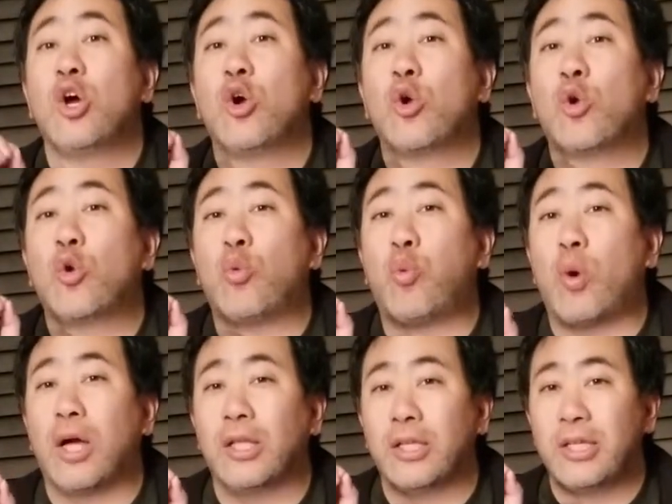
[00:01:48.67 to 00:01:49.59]

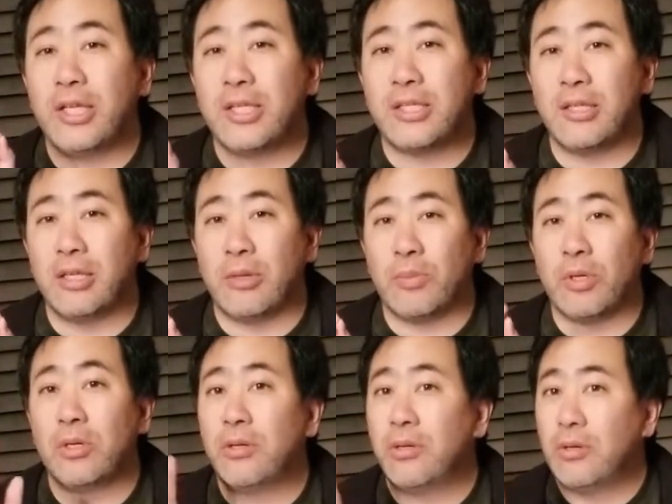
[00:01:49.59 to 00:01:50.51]
quality sleep.
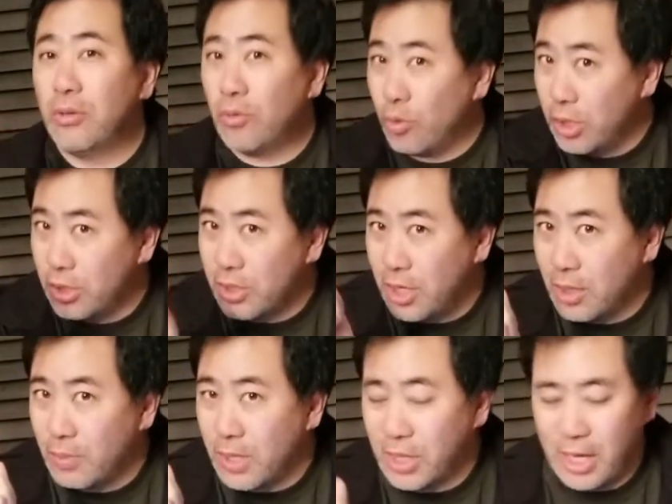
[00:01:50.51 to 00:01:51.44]
We're going to talk
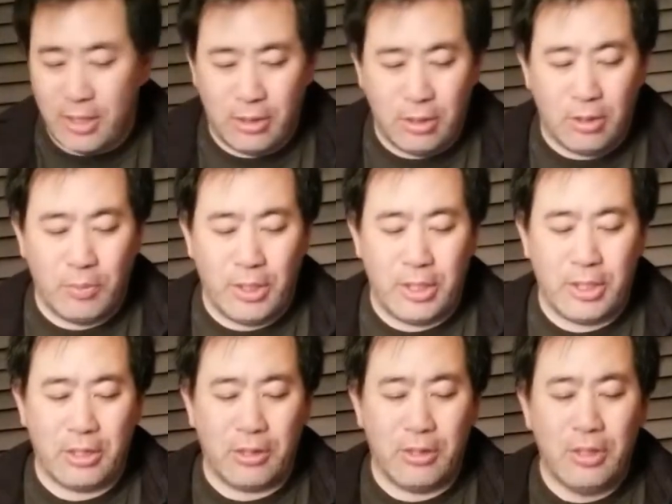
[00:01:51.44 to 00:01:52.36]
about that in a little bit
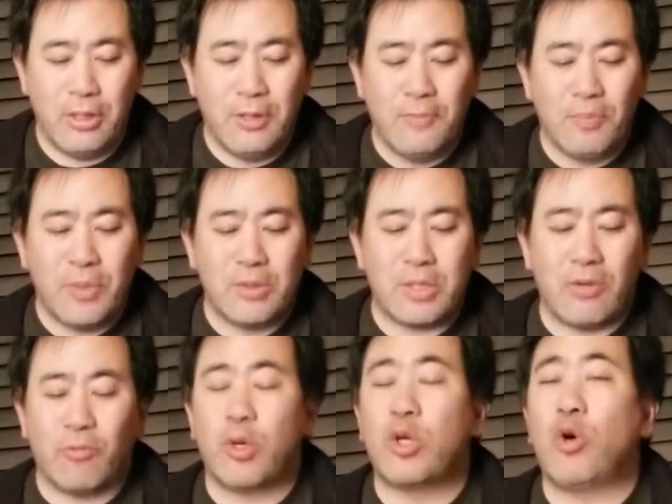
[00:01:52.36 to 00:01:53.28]
here. So
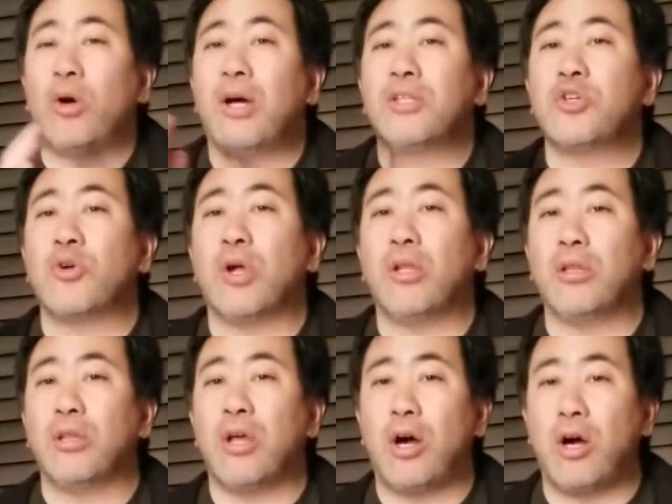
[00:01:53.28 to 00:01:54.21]
we're going on to our
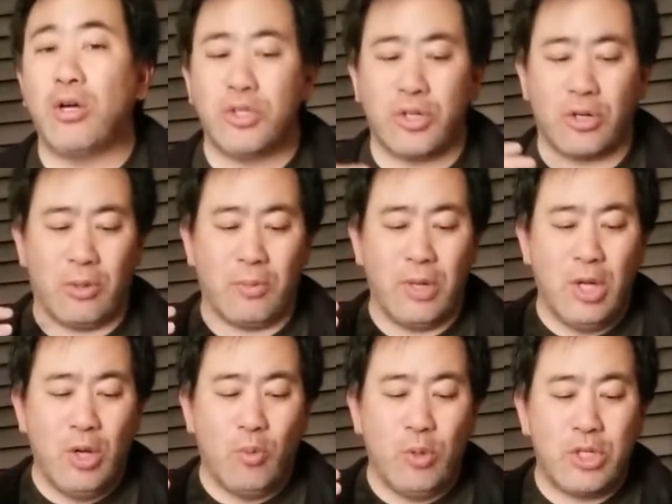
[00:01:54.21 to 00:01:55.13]
long term,
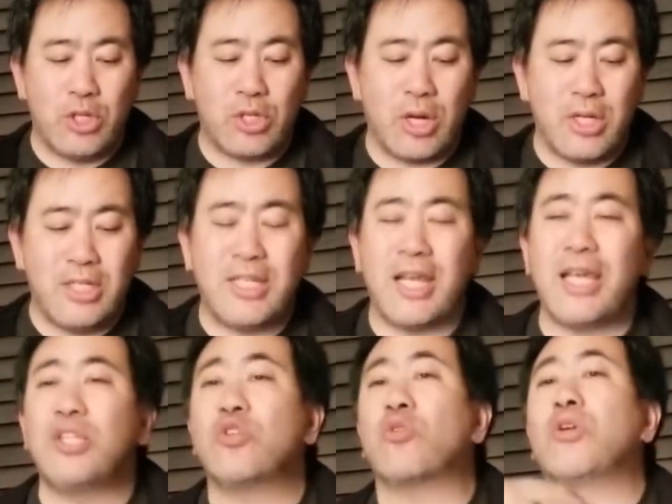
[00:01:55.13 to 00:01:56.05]
which is our
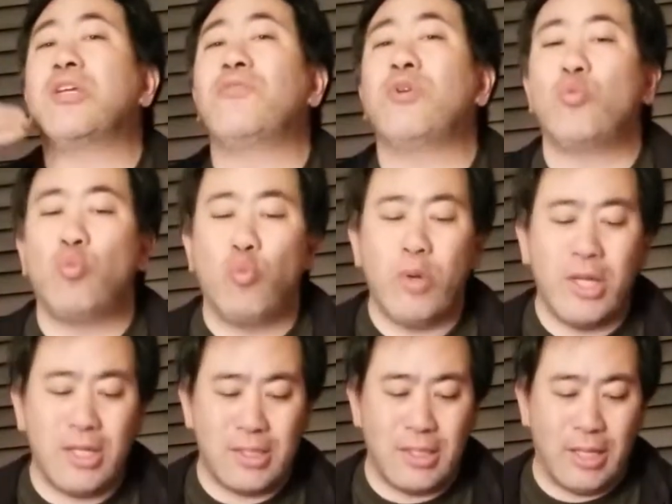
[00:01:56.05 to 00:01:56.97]
days or even
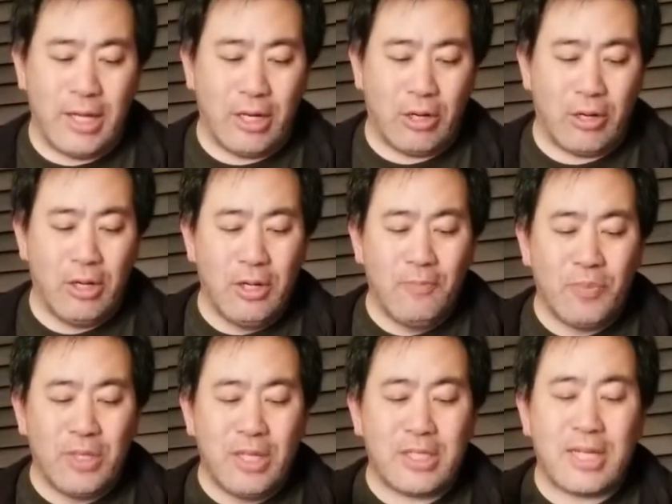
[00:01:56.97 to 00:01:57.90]
weeks later.
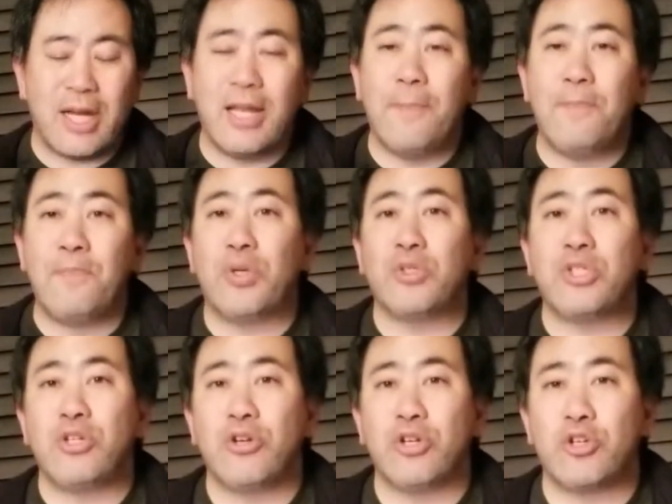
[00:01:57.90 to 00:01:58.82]
It's kind of built into
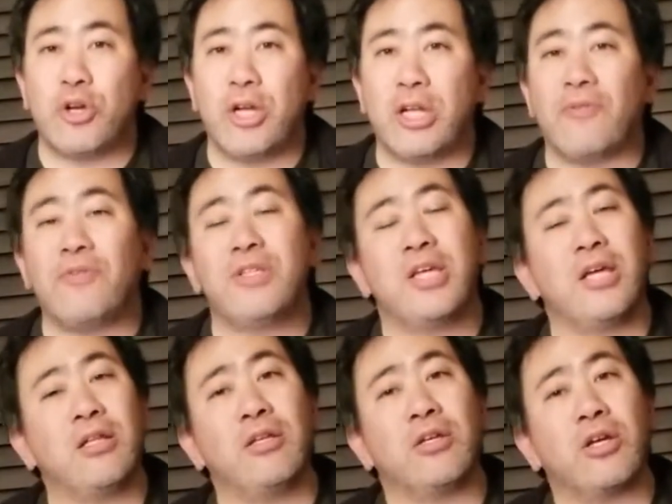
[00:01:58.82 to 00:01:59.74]
your training. If you take a
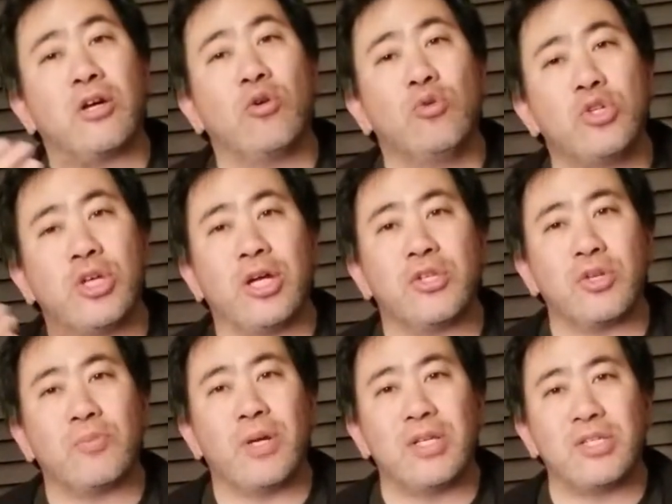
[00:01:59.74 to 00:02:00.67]
look at Coach Yasser and
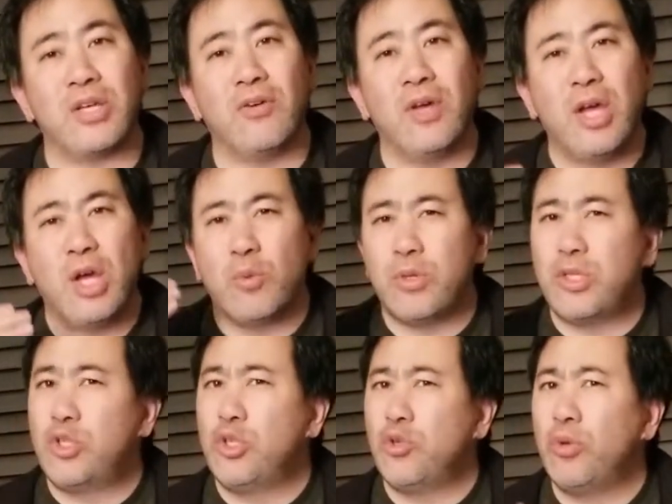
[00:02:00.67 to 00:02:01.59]
myself, we
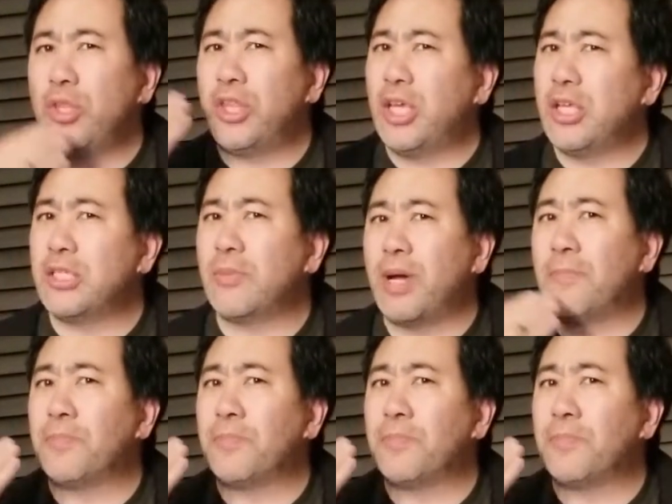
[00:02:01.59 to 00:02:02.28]
do things about